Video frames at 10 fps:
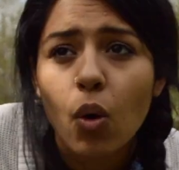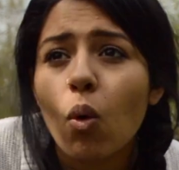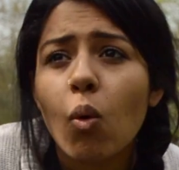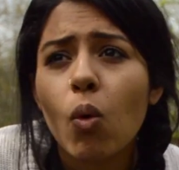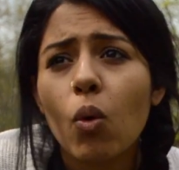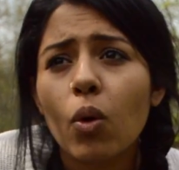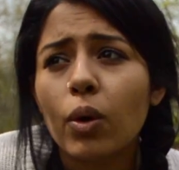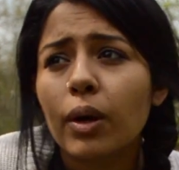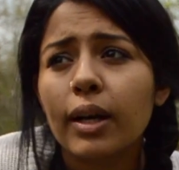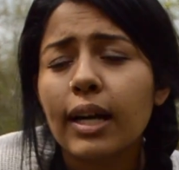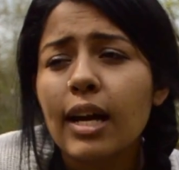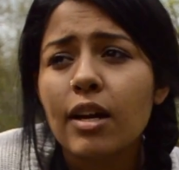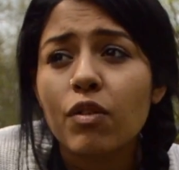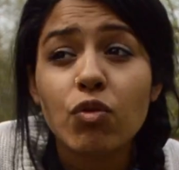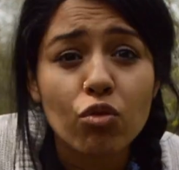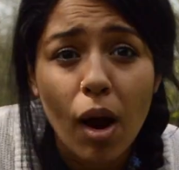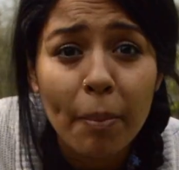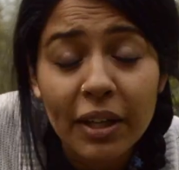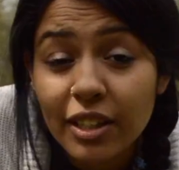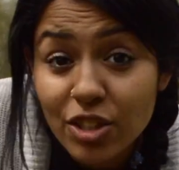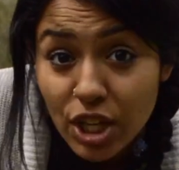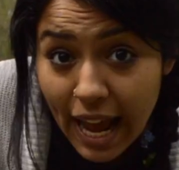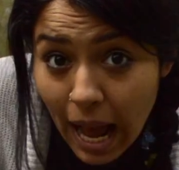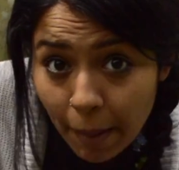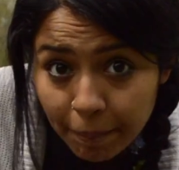or strawberry jam.